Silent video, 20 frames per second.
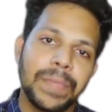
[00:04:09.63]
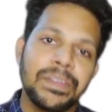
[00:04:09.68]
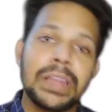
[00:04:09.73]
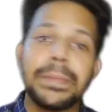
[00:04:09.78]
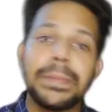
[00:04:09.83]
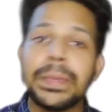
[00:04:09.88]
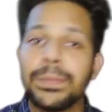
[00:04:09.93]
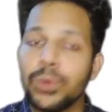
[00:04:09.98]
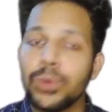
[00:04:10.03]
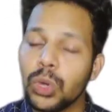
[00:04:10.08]

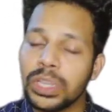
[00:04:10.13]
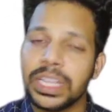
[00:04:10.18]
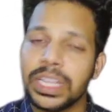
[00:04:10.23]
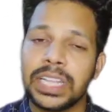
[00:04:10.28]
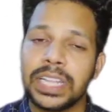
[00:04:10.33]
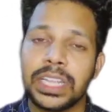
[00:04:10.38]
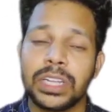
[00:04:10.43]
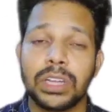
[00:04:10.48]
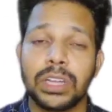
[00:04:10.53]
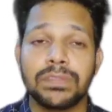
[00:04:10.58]
will be more
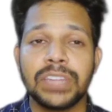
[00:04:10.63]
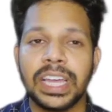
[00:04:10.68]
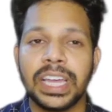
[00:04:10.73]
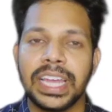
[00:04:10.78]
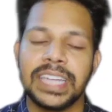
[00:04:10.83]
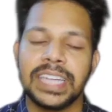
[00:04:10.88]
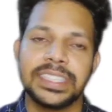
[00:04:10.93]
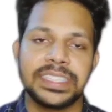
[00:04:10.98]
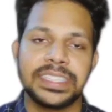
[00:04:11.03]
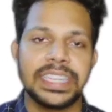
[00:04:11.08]
than that of the
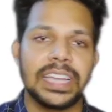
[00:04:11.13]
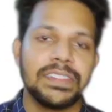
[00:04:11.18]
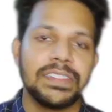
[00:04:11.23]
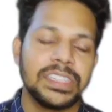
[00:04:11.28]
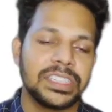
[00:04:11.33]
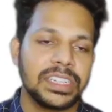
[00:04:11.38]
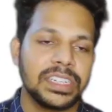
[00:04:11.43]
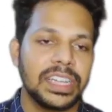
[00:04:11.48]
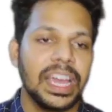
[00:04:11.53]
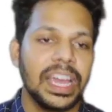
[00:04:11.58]
AST
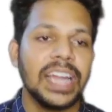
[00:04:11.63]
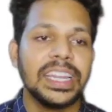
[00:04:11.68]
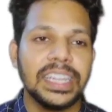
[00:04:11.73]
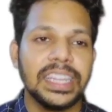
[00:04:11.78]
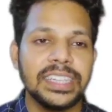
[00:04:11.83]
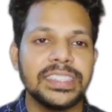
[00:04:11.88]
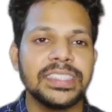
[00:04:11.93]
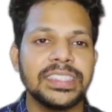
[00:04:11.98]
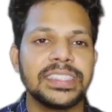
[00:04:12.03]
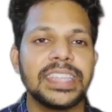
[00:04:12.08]
elevation, and
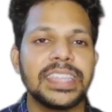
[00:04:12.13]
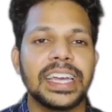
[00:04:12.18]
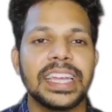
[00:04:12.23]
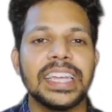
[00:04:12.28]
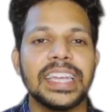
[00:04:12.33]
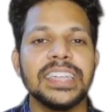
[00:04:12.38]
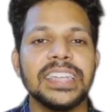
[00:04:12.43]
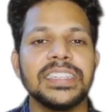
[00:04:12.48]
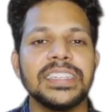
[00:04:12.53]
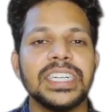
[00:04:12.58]
hence the
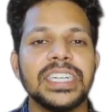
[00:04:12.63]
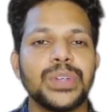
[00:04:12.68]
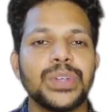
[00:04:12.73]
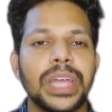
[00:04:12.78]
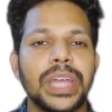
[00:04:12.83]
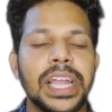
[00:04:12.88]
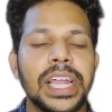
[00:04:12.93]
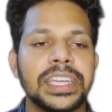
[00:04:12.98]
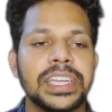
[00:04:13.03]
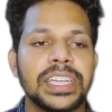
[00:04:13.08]
AST to
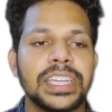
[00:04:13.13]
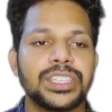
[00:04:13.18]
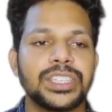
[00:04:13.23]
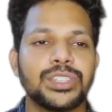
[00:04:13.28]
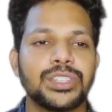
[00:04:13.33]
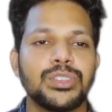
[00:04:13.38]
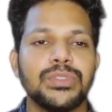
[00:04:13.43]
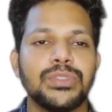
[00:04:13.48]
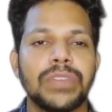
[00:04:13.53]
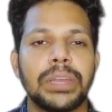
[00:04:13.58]
ALT
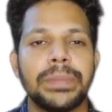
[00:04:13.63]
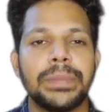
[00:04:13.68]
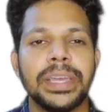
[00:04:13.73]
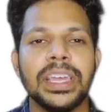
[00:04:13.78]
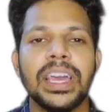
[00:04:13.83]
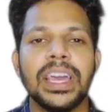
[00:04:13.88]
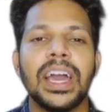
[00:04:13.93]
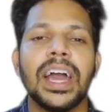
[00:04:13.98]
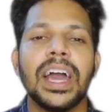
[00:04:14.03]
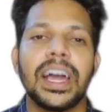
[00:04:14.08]
ratio will
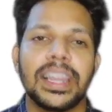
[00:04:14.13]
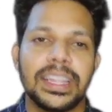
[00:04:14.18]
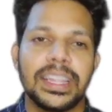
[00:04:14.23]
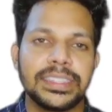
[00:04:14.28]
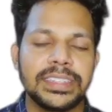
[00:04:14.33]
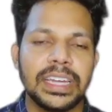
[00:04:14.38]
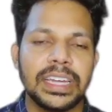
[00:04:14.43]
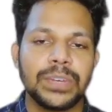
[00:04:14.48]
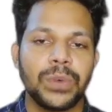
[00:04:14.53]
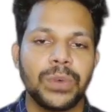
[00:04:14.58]
be
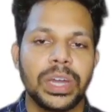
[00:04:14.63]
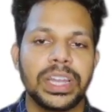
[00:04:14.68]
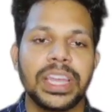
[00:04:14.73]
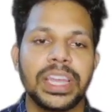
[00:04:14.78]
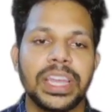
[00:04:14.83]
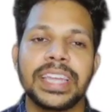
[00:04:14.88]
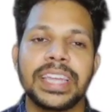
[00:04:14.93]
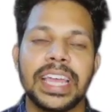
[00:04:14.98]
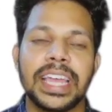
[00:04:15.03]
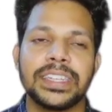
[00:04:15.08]
less than 1
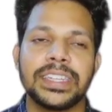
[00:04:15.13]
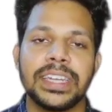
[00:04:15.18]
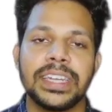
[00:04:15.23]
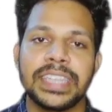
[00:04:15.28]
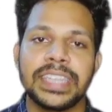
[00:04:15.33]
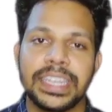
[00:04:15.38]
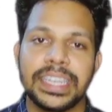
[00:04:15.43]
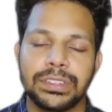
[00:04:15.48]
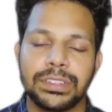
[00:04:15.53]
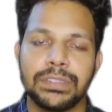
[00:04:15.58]

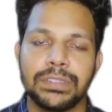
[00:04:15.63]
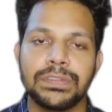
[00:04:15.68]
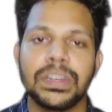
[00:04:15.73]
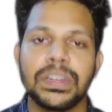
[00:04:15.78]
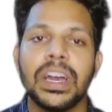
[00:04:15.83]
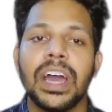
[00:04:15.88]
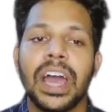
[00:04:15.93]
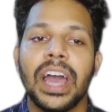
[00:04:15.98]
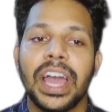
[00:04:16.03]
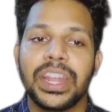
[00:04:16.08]
in case of
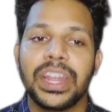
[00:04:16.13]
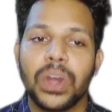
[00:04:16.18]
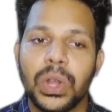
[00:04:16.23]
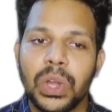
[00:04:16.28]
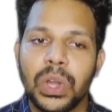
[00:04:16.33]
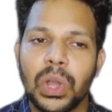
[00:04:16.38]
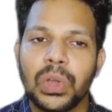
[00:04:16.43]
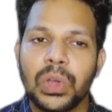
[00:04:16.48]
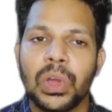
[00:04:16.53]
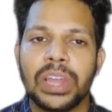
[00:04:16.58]
a
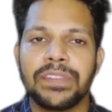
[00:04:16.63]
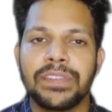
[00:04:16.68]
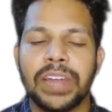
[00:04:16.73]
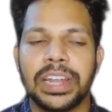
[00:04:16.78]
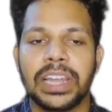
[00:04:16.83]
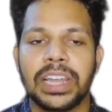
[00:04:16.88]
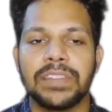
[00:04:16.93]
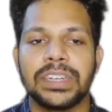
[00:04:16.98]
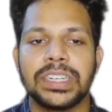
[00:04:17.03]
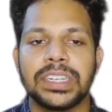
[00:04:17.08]
non-alcoholic
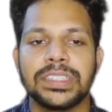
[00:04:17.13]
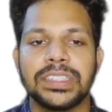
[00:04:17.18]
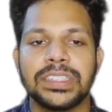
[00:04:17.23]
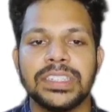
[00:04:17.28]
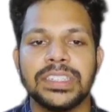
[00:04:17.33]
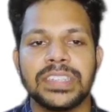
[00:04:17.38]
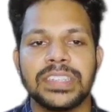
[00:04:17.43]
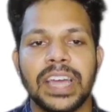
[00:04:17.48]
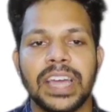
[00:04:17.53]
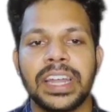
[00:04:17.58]
fatty liver
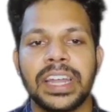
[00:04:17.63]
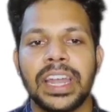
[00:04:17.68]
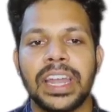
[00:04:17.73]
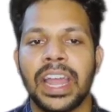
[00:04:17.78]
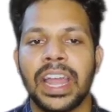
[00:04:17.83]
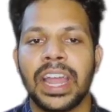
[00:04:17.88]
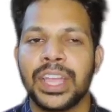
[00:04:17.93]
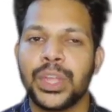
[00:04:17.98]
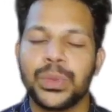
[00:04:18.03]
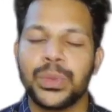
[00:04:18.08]
disease and an
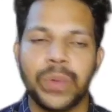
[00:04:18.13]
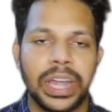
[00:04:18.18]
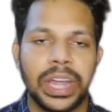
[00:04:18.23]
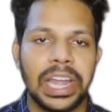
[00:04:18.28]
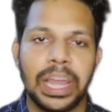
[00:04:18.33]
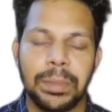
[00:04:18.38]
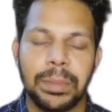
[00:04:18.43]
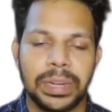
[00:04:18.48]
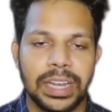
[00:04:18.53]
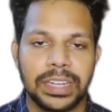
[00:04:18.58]
acute
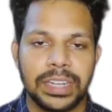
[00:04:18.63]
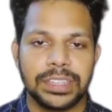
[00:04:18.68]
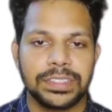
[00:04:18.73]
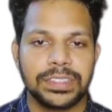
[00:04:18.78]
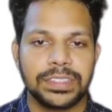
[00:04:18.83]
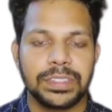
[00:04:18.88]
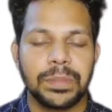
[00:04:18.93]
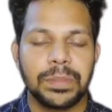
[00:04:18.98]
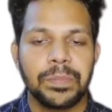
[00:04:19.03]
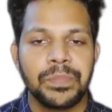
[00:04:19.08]
viral
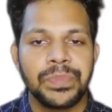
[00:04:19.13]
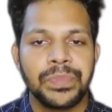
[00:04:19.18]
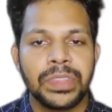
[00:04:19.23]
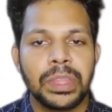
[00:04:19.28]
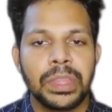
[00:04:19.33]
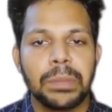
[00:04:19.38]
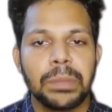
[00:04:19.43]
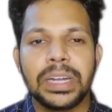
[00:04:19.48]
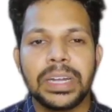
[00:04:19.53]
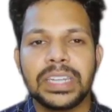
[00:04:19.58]
hepatitis.
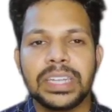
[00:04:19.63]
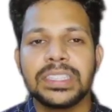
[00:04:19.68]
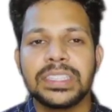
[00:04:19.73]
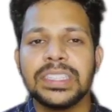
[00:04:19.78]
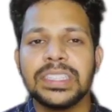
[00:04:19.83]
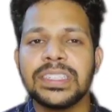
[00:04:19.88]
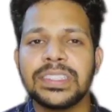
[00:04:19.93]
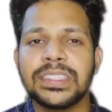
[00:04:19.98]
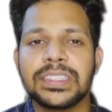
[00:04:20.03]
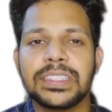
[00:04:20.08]
But
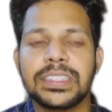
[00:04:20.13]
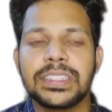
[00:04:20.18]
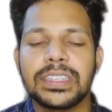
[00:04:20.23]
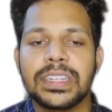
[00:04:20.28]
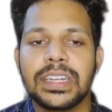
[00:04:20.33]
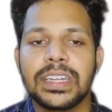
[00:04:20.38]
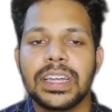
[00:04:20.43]
this